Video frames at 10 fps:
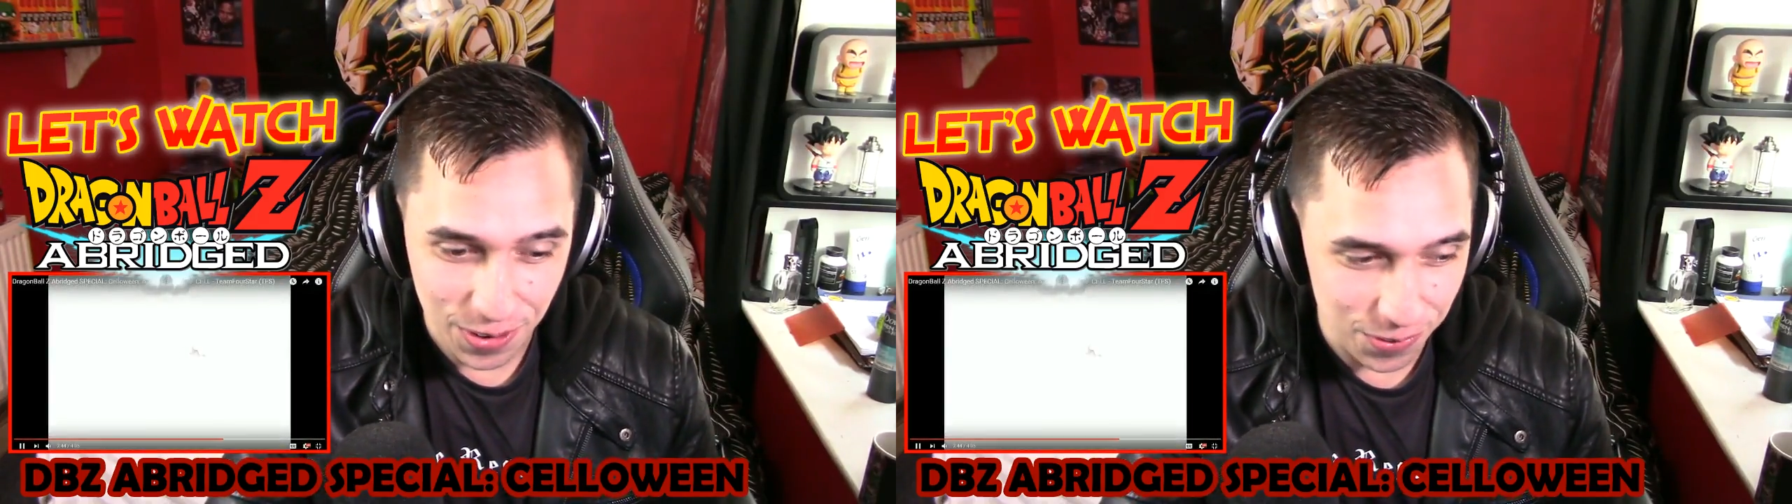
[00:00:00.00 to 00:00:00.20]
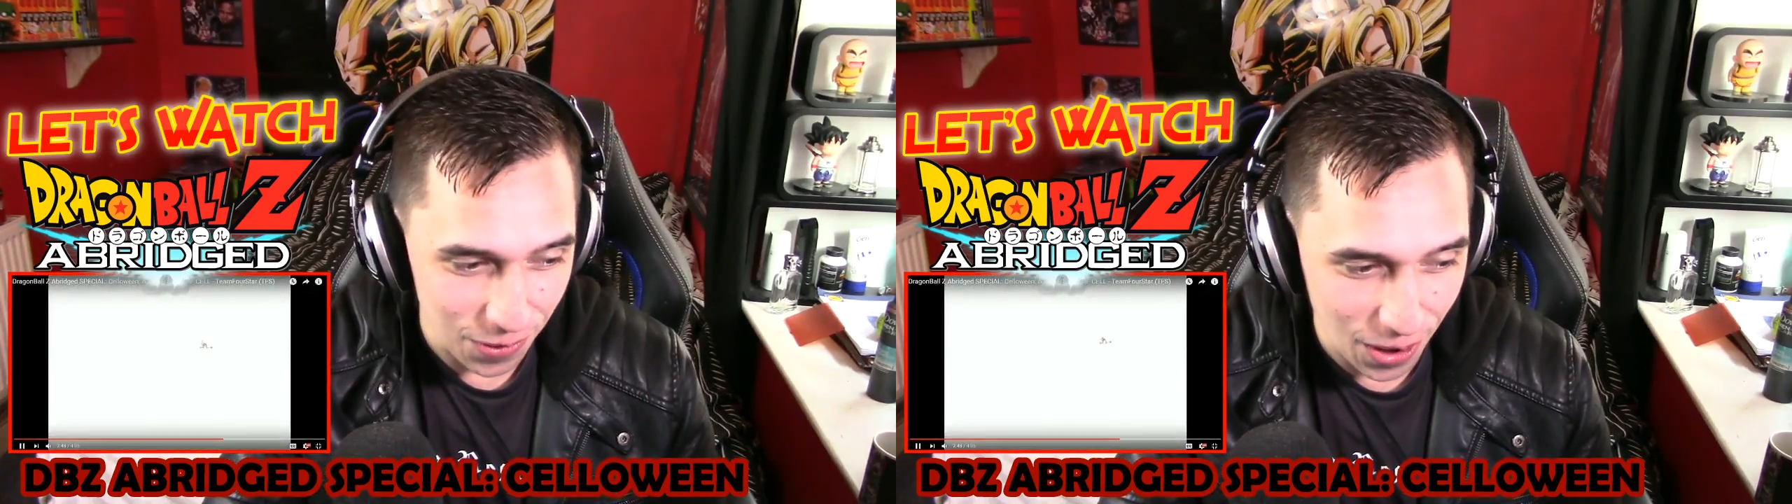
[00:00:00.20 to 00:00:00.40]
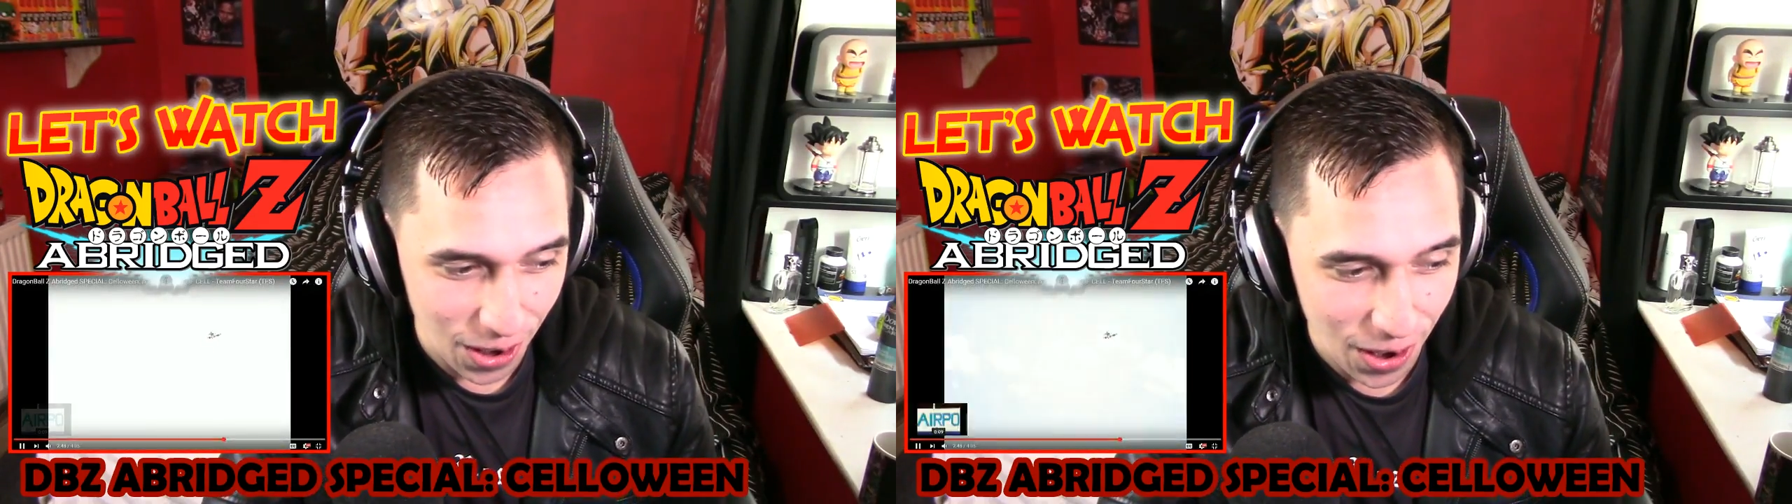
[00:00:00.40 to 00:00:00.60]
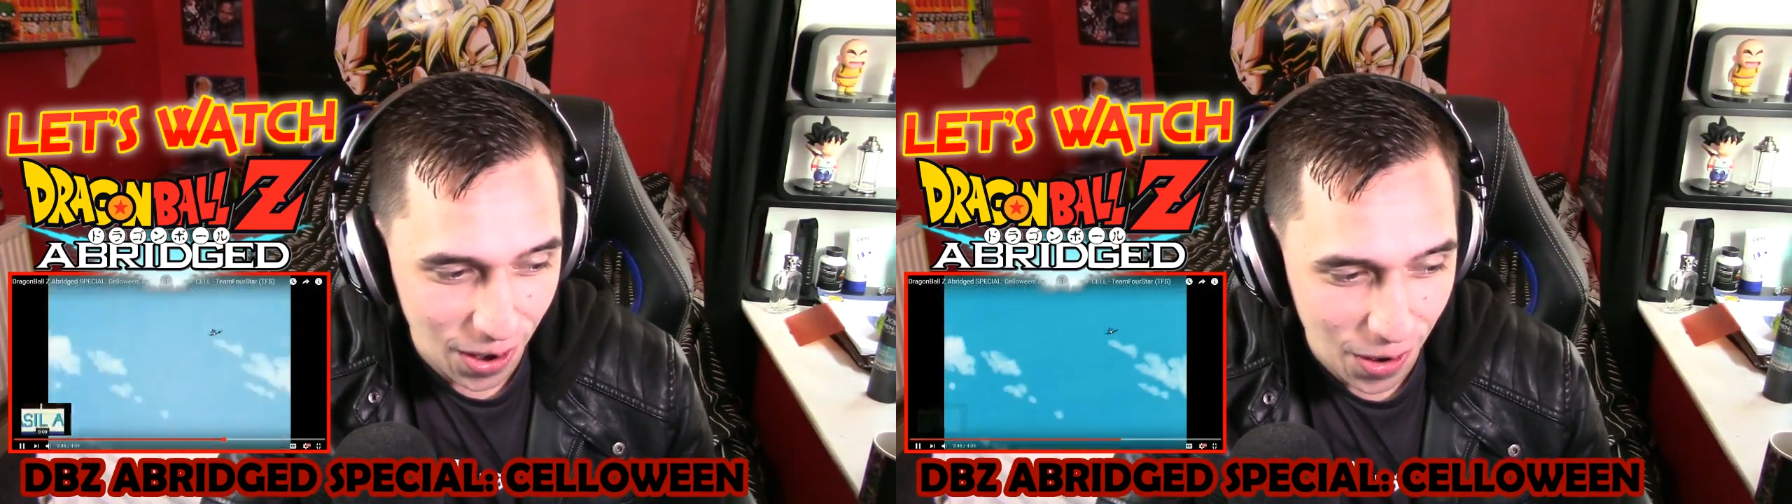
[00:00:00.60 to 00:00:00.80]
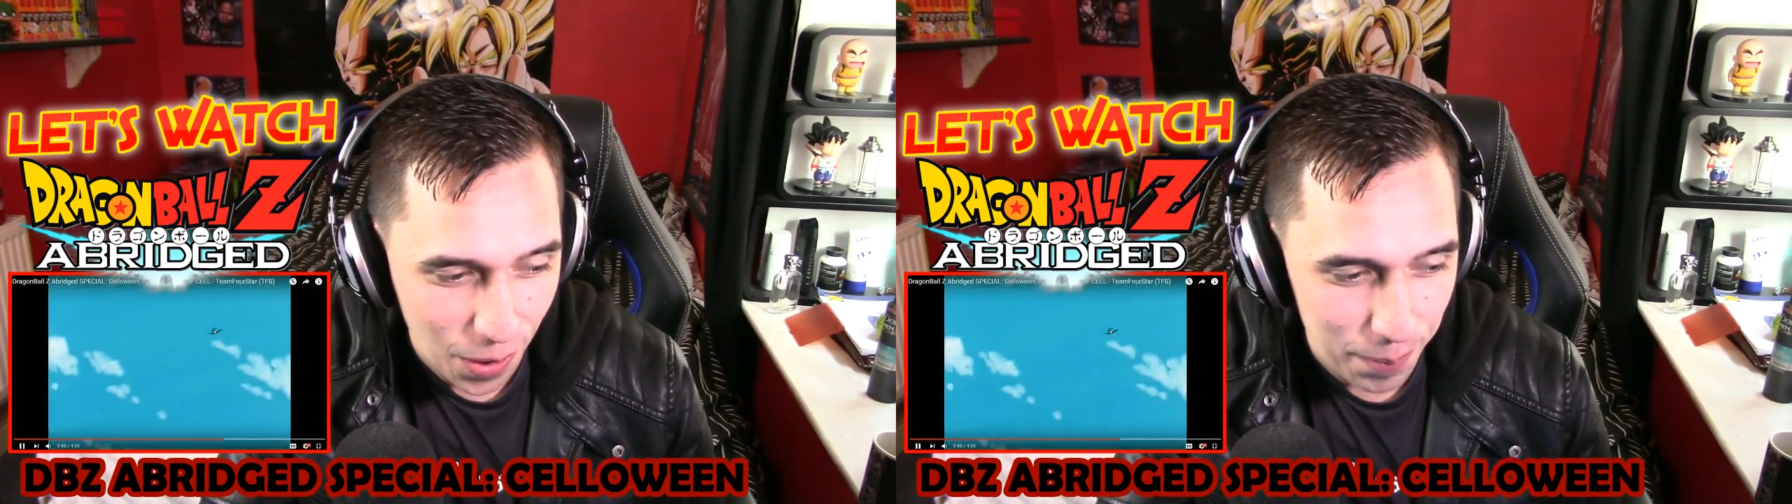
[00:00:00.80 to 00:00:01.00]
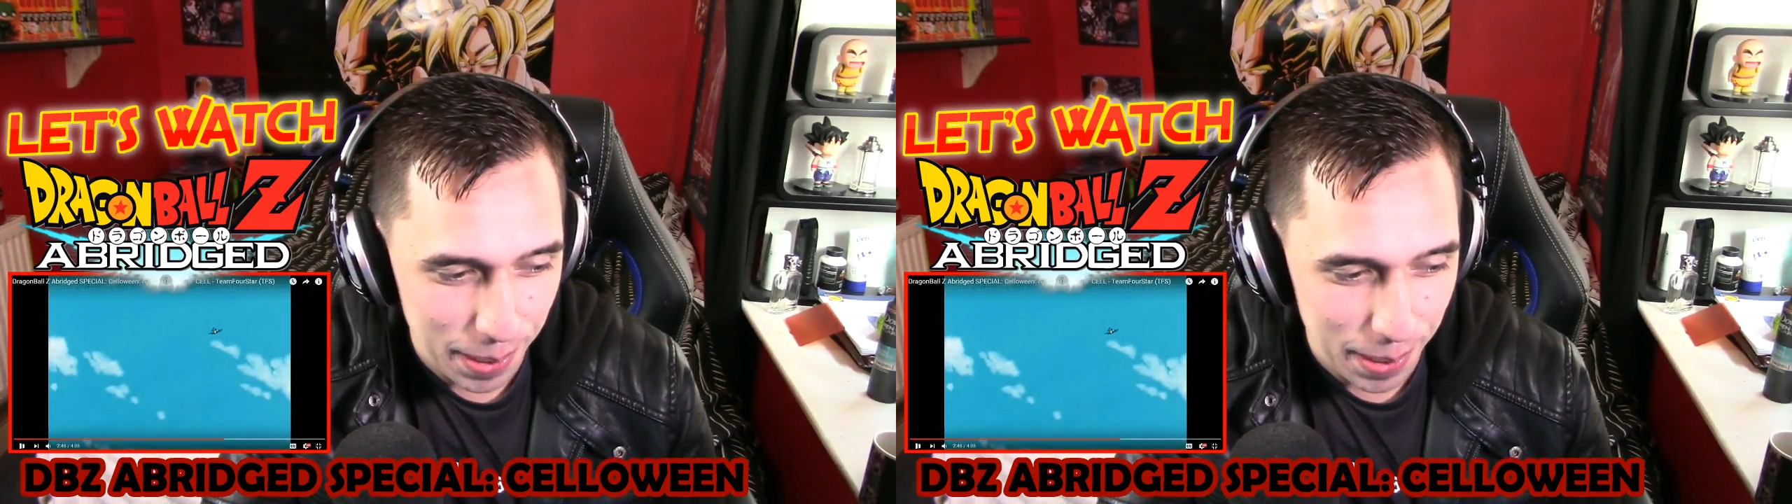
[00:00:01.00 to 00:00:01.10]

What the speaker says: Whoa! Whoa! Whoa! Whoa!